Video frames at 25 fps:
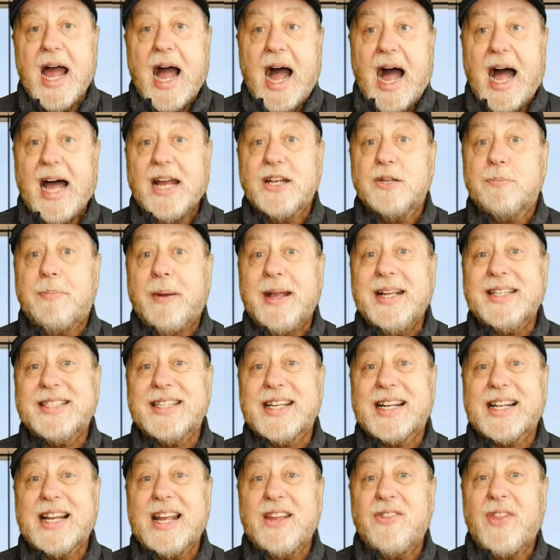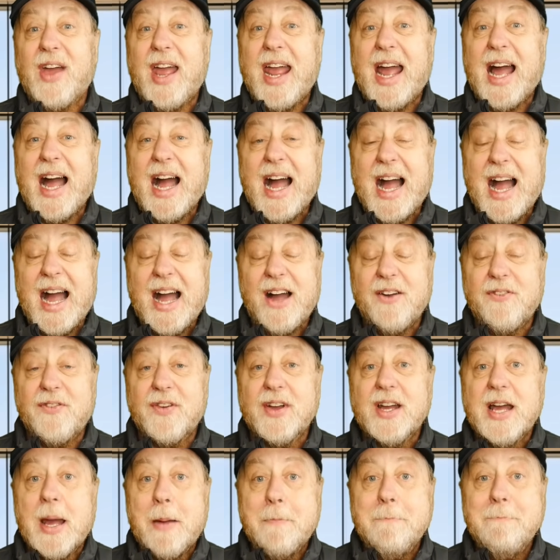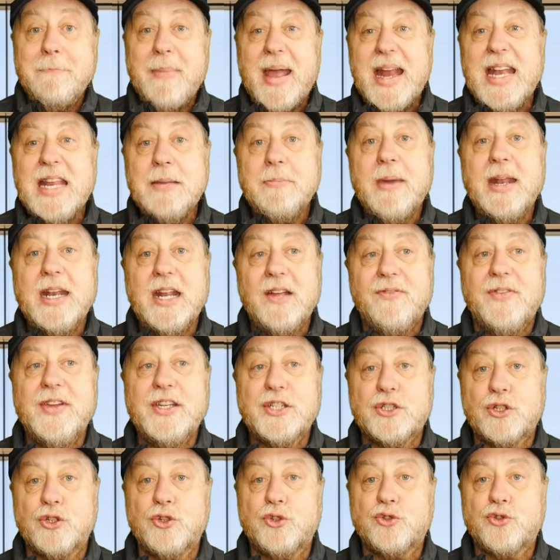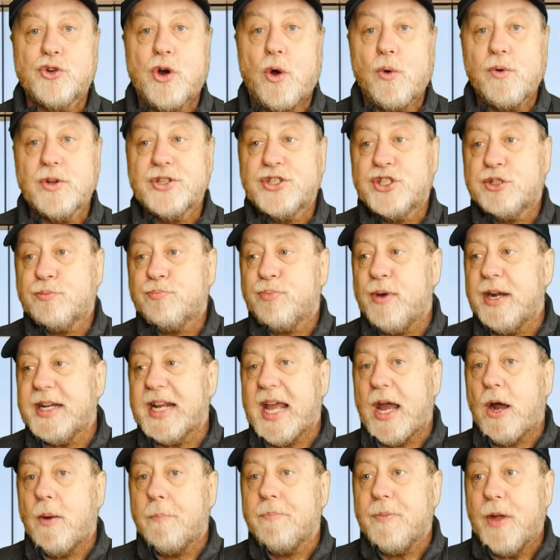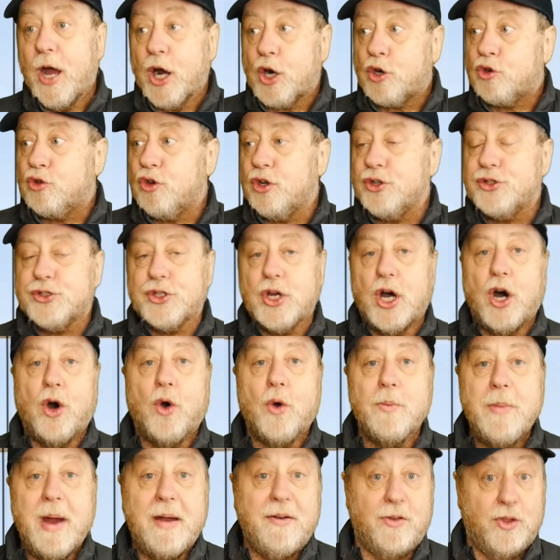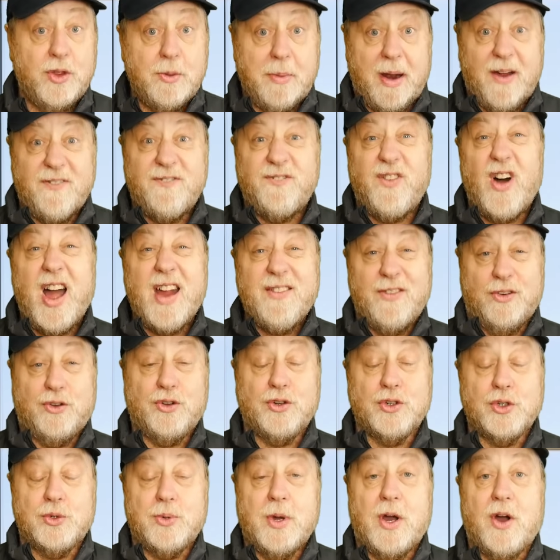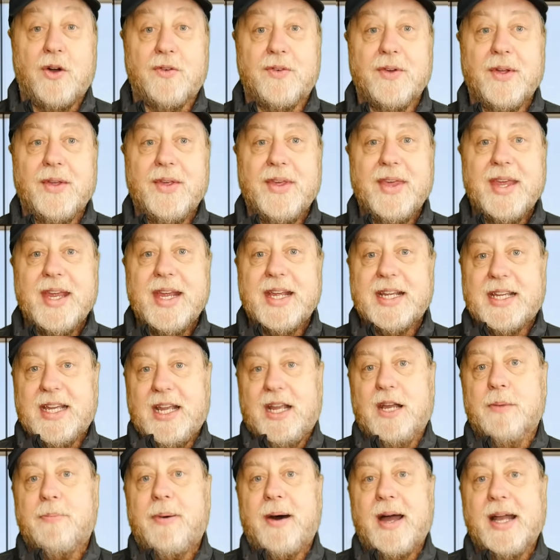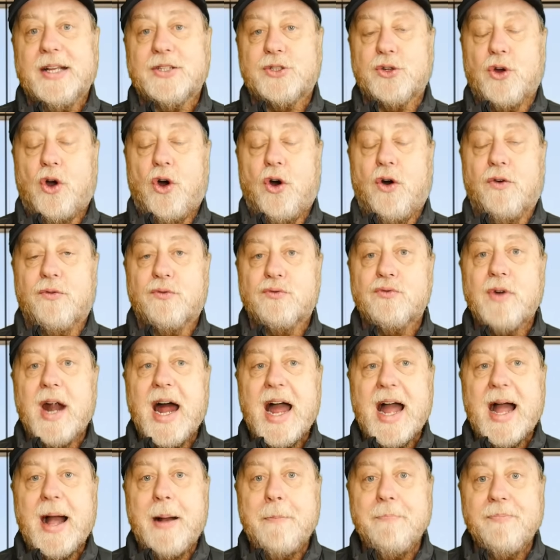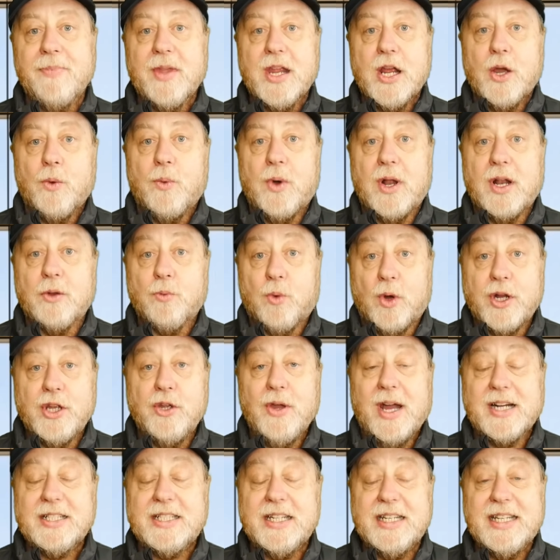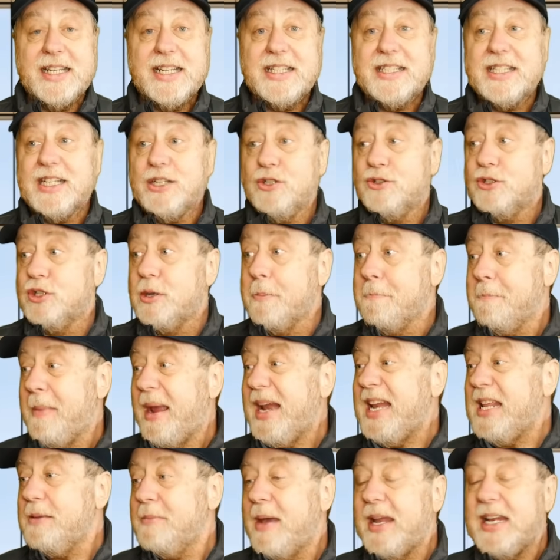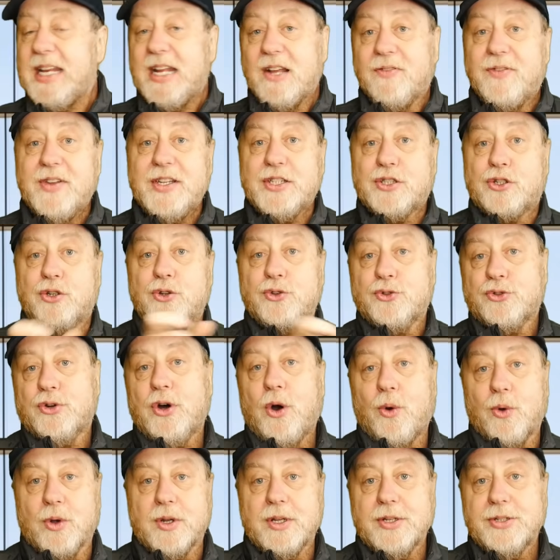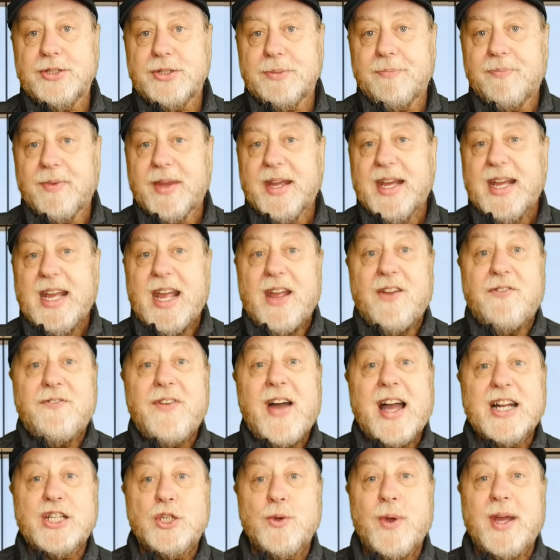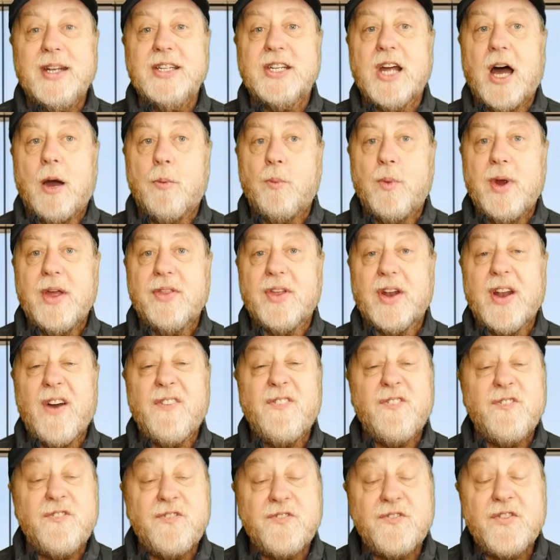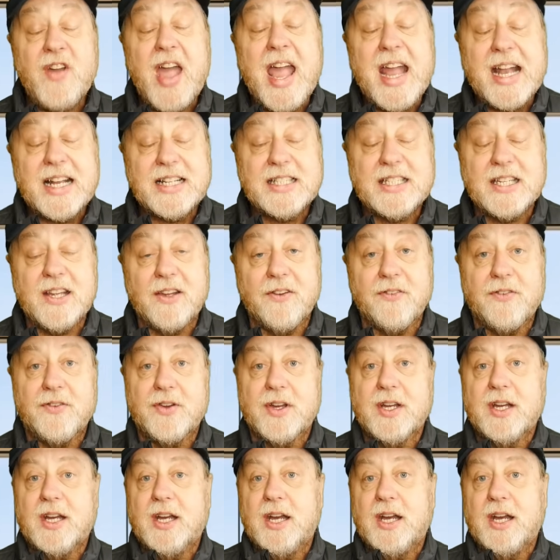And basically they have many, many of these controllers spread out across the whole memory. Think about 512 gigabytes of RAM. Well, what you actually need is many of these controllers. In fact, you end up with an effective